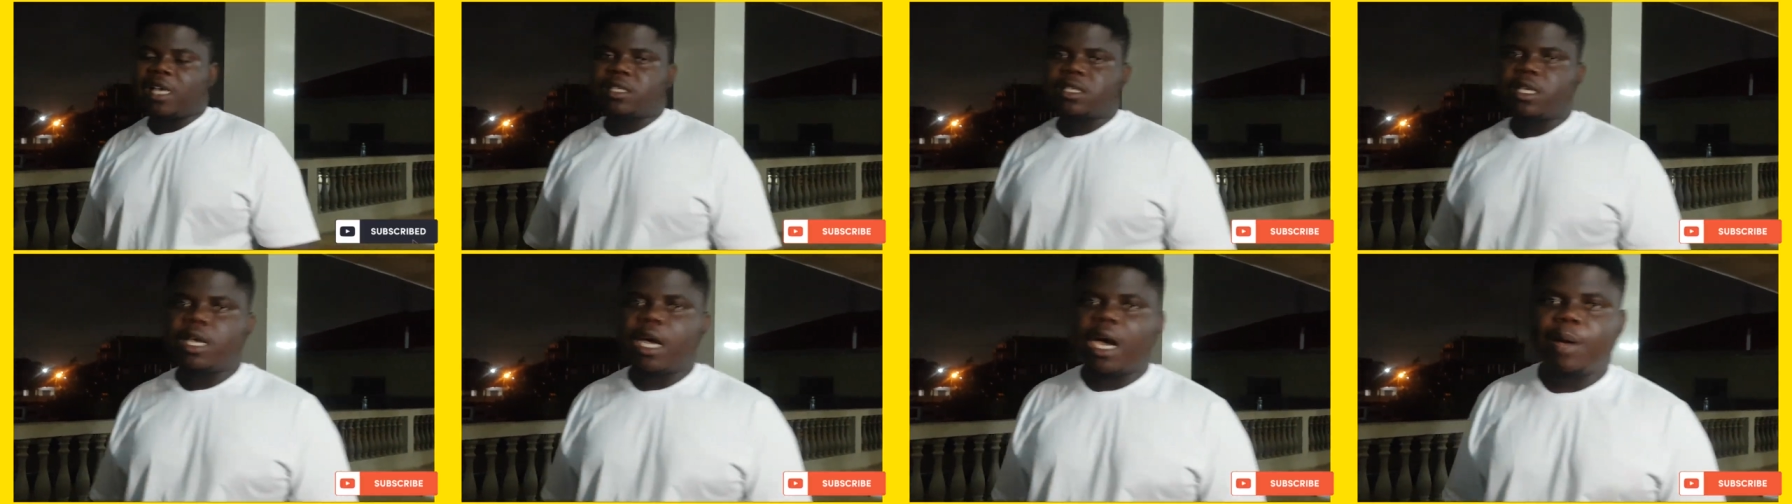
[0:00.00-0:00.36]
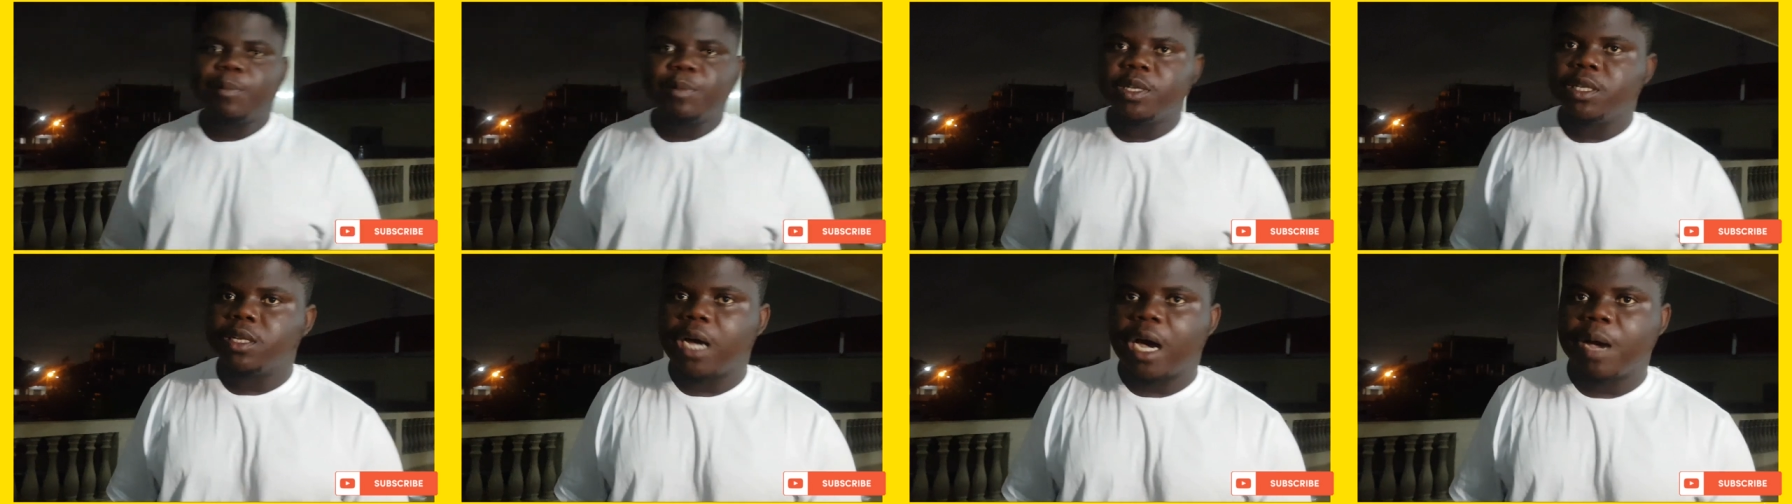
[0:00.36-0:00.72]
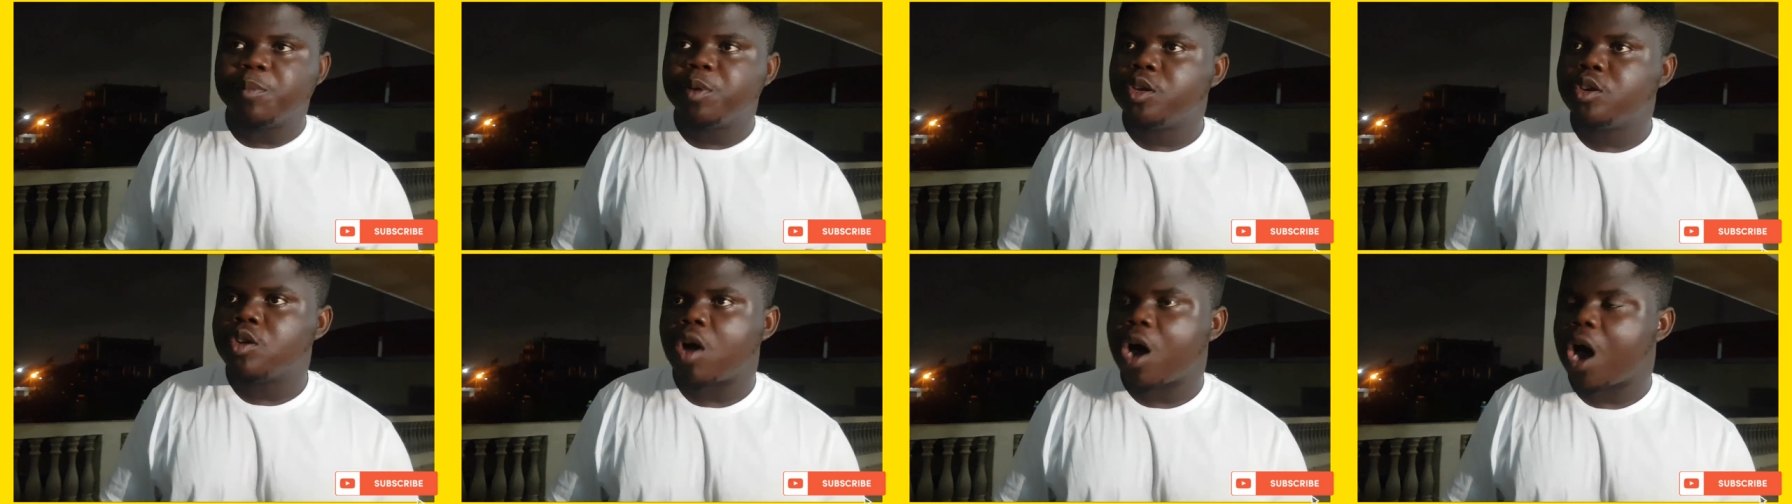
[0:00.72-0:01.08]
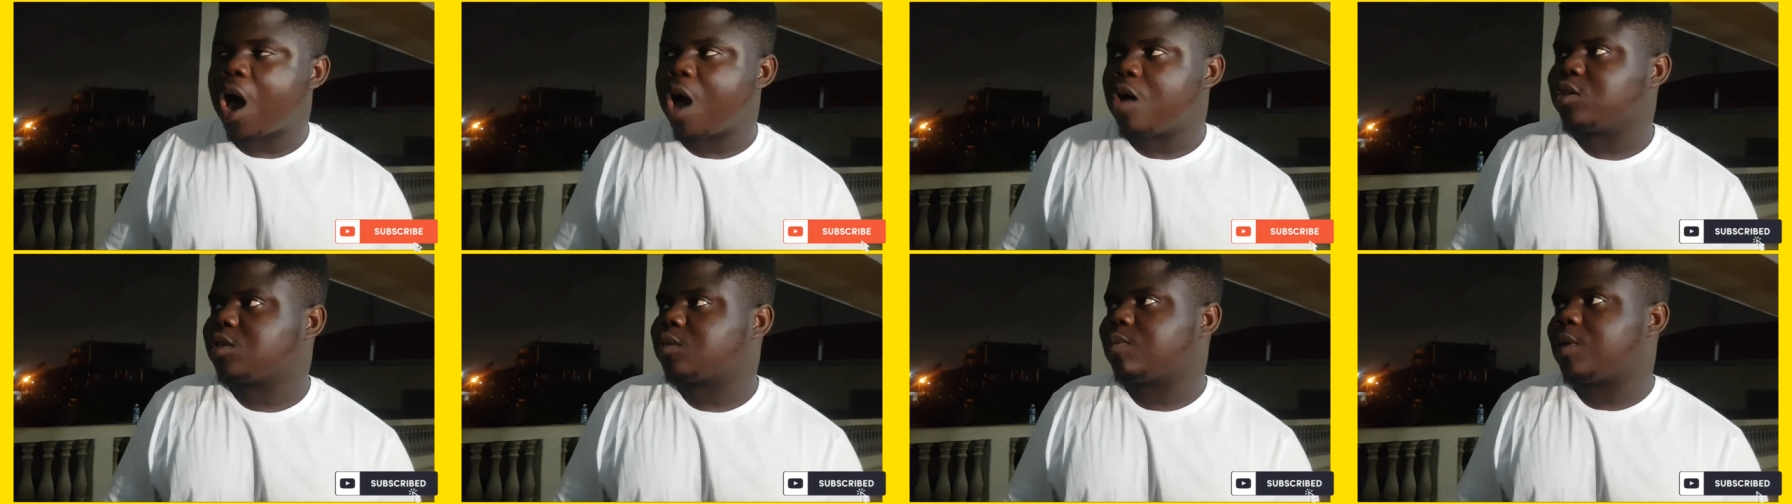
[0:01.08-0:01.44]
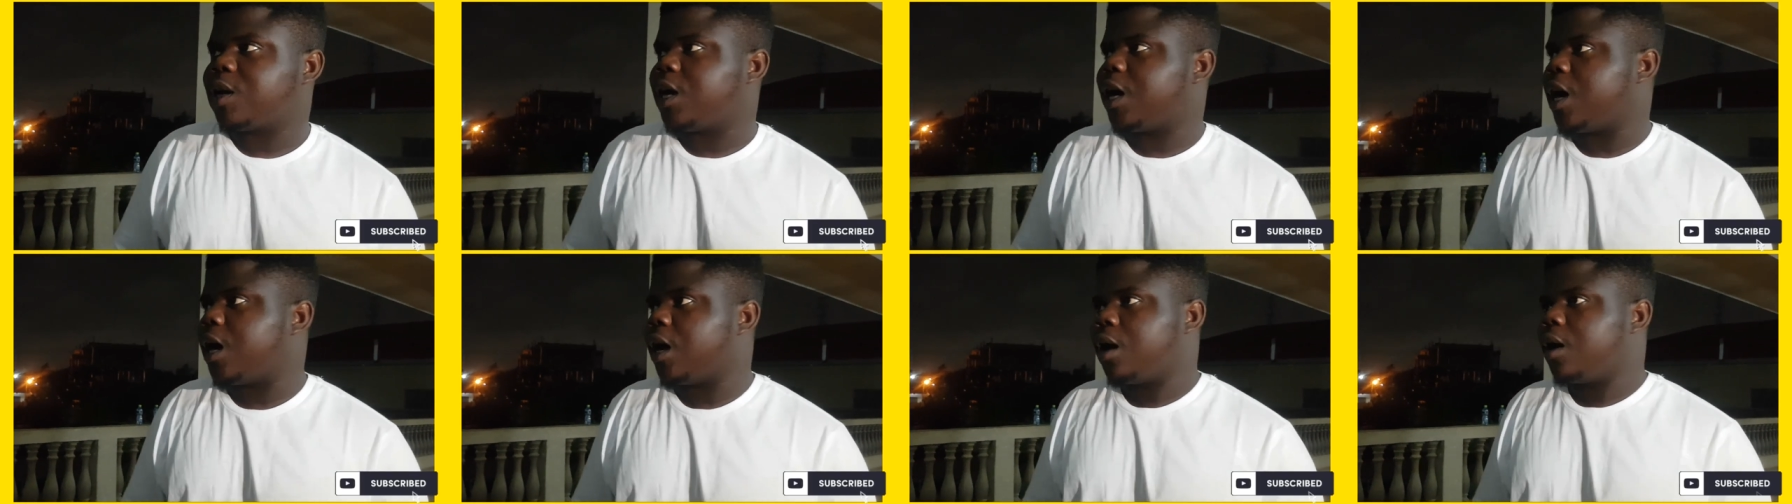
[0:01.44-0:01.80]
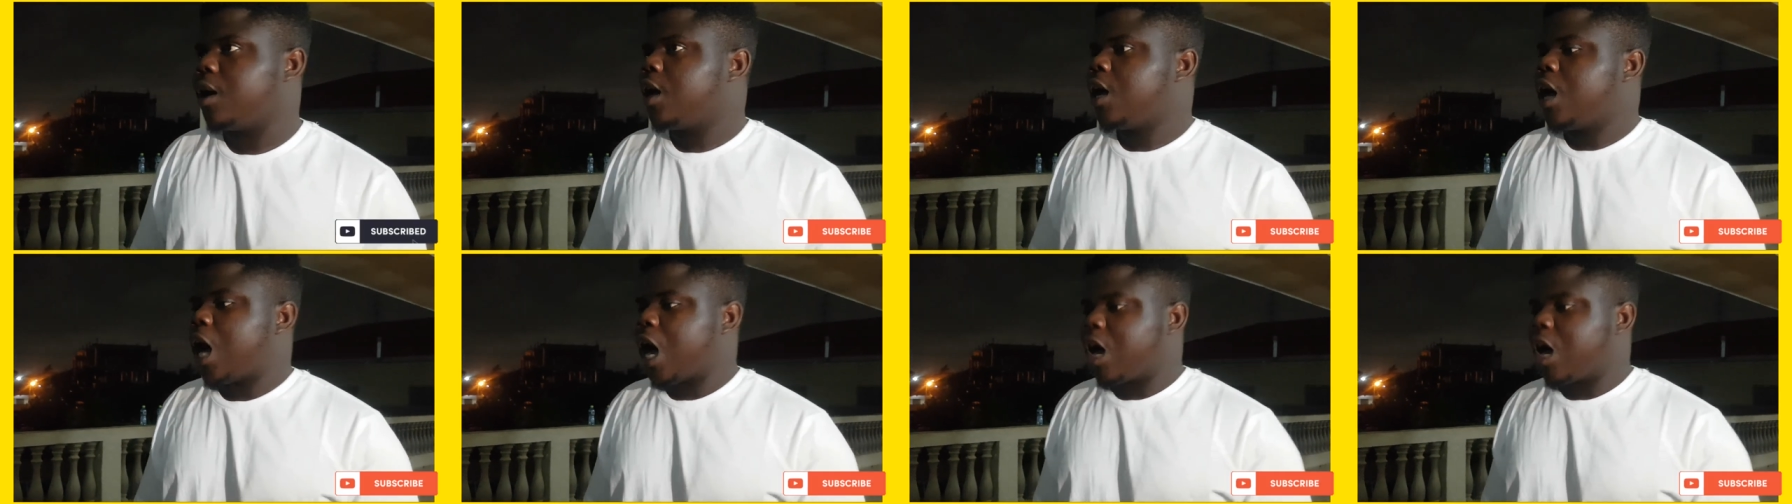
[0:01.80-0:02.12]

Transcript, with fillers: say, I mean, I'm in your house, man. I don't,